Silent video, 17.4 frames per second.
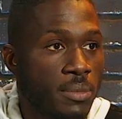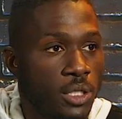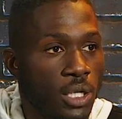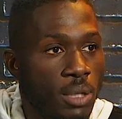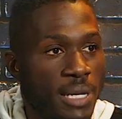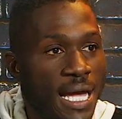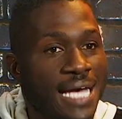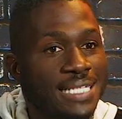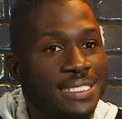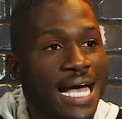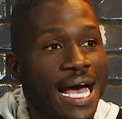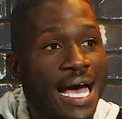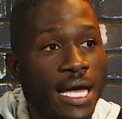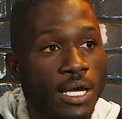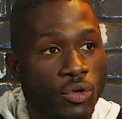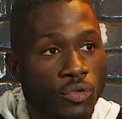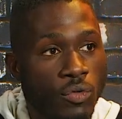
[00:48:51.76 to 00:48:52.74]
You know what I mean? As
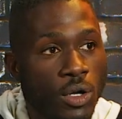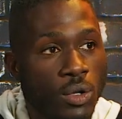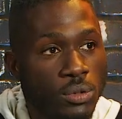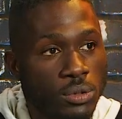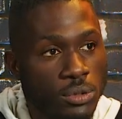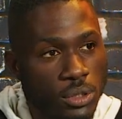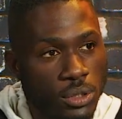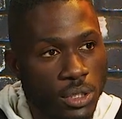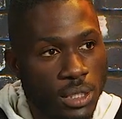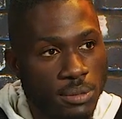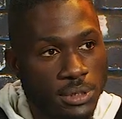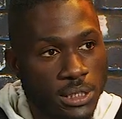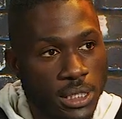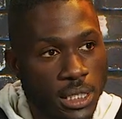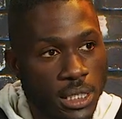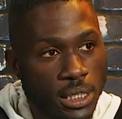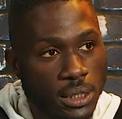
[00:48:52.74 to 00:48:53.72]
I grow, you know what I'm
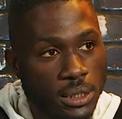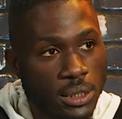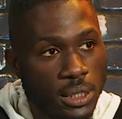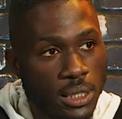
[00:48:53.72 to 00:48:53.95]
saying?